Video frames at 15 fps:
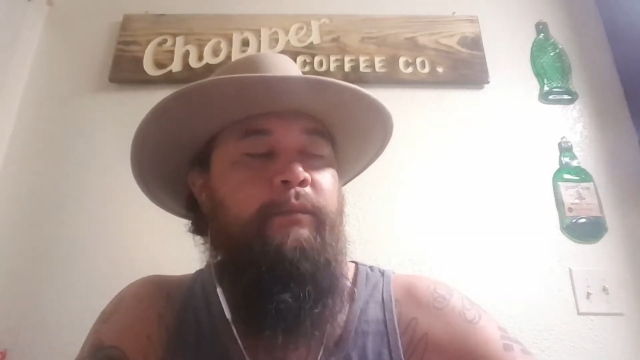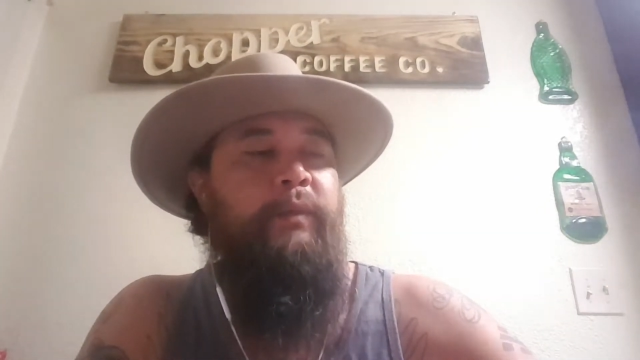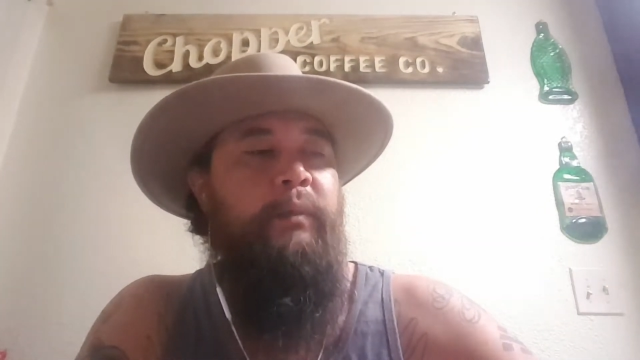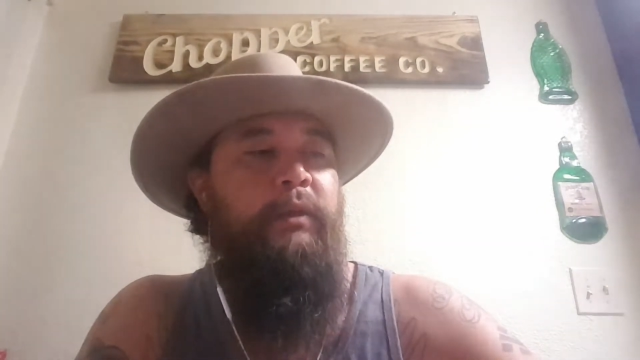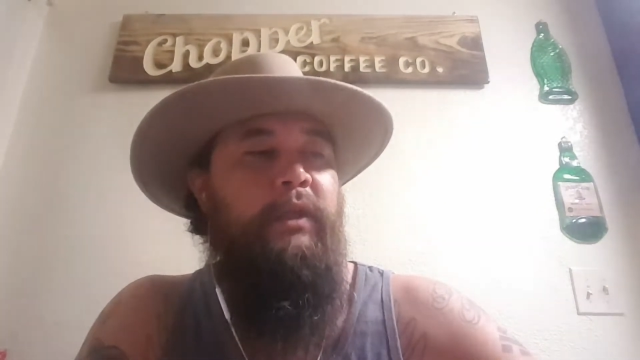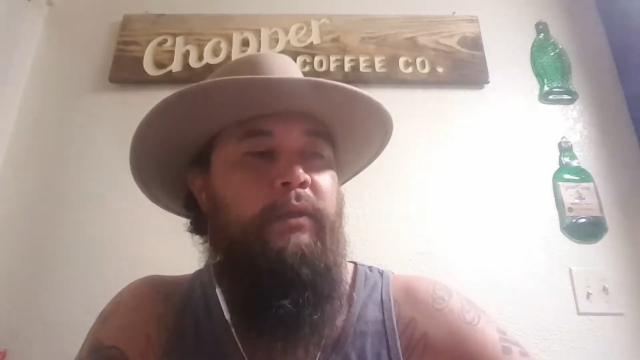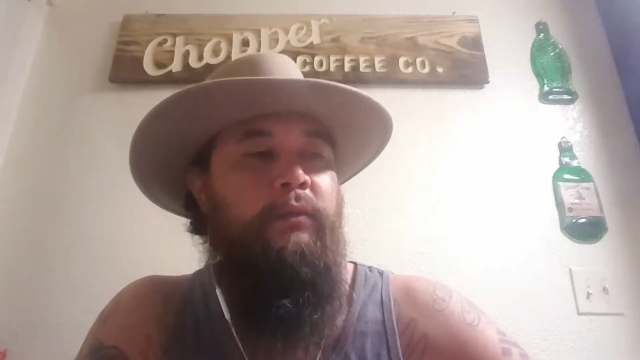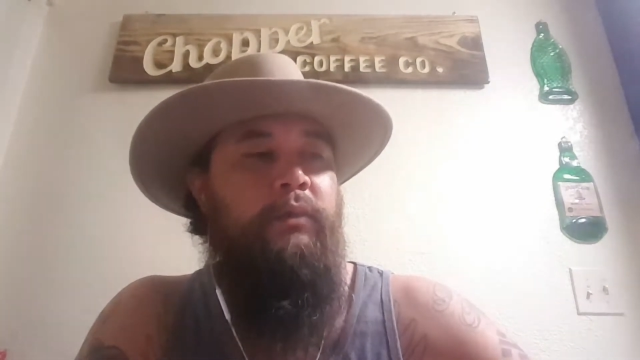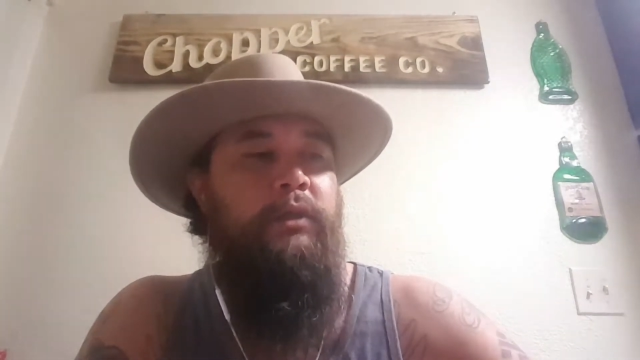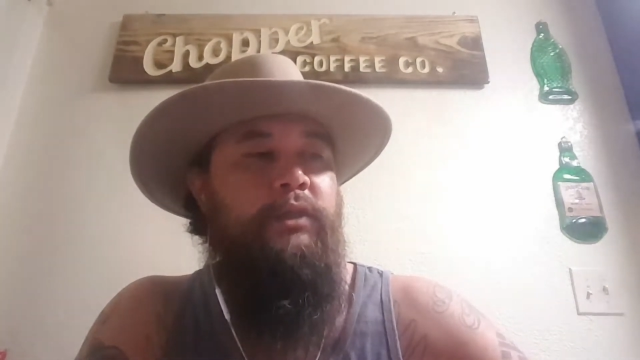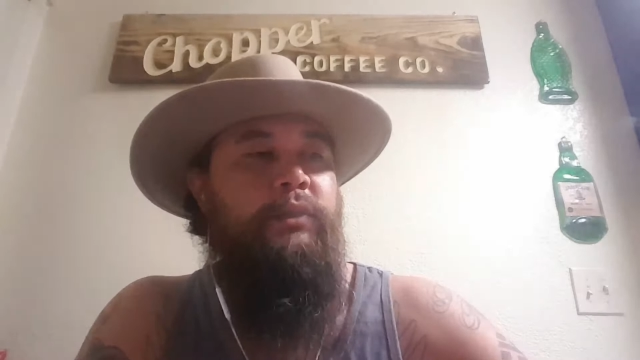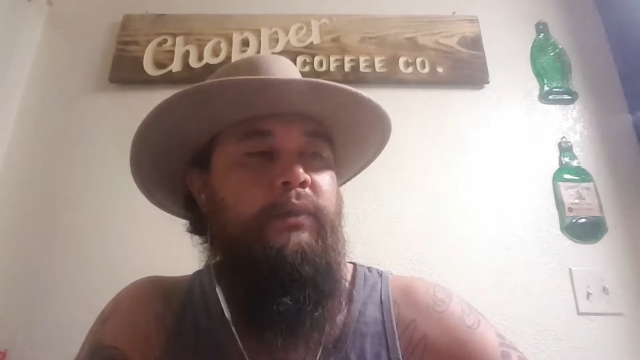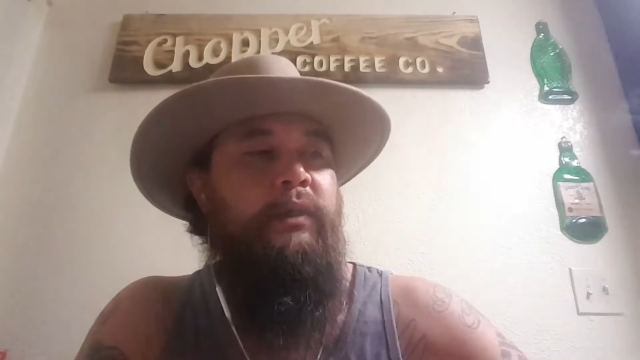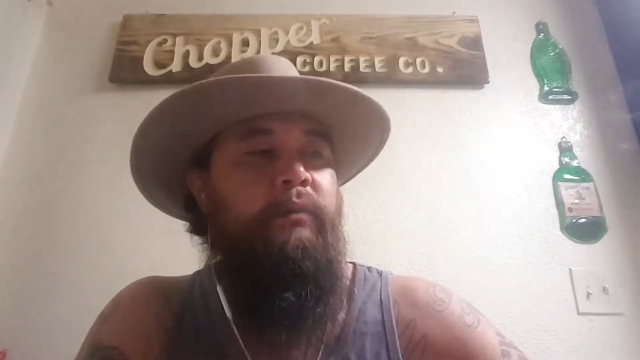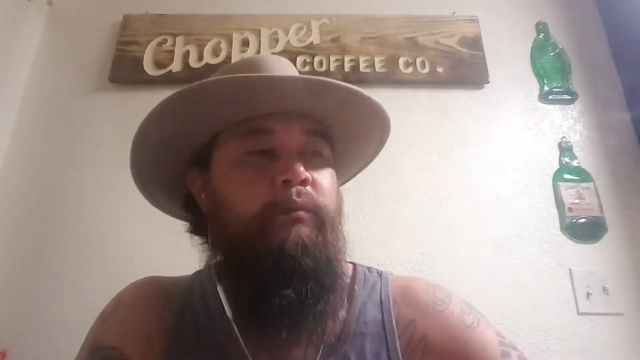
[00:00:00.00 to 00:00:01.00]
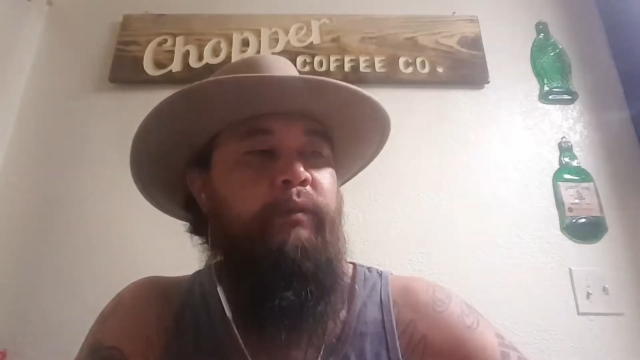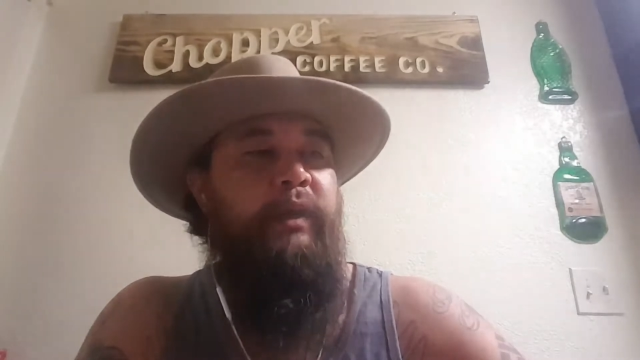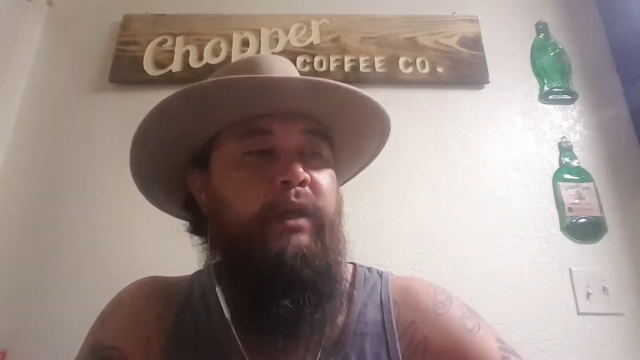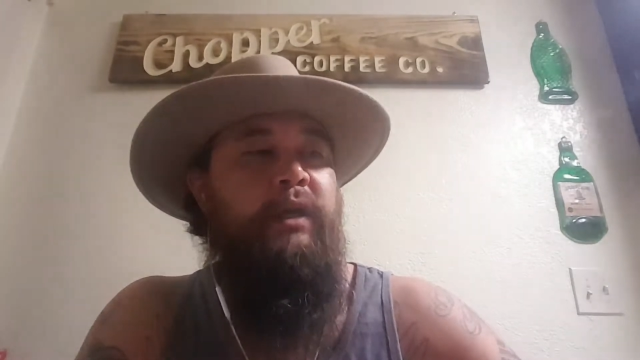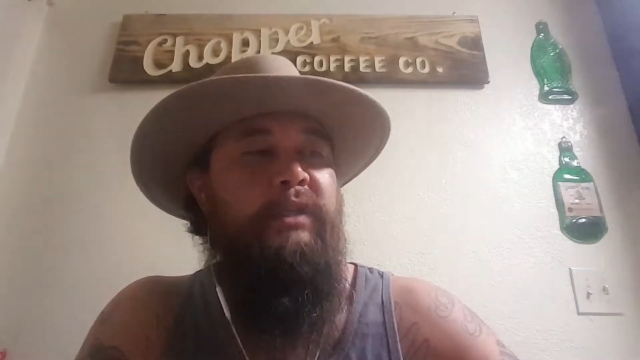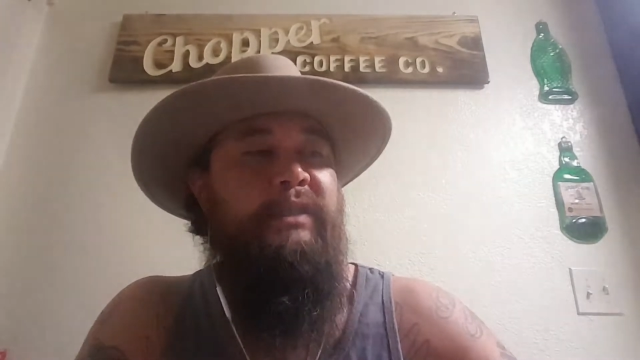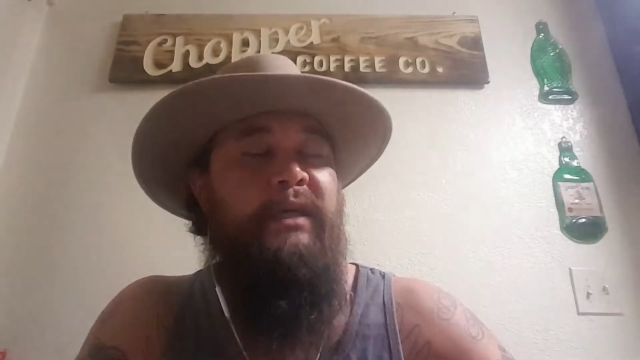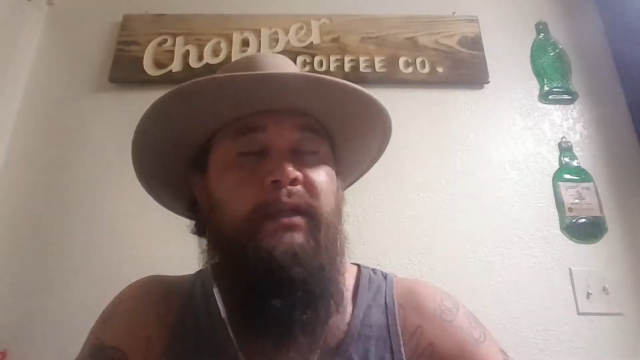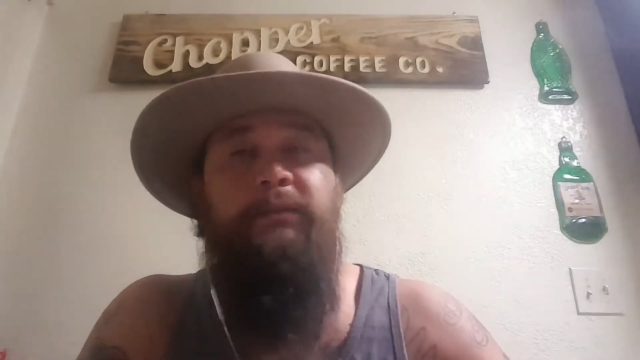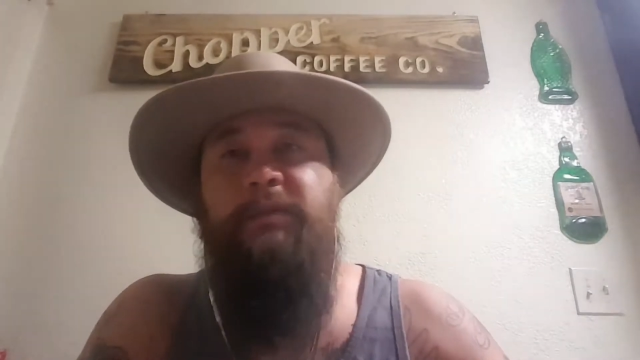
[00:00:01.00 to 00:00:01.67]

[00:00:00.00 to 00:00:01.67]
people that were doing Big Cartel.